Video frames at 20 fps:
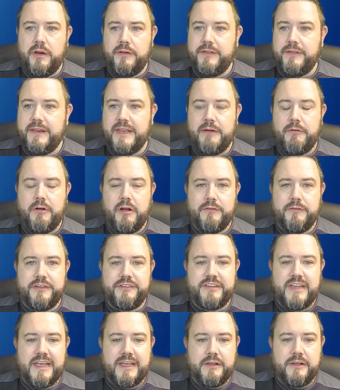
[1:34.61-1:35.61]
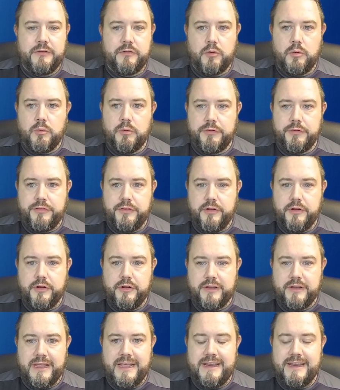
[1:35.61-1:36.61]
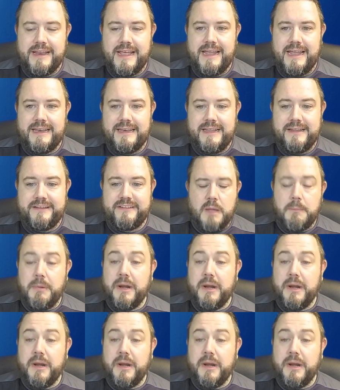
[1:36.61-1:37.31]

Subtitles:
I think they're either 2nd or 3rd in that list.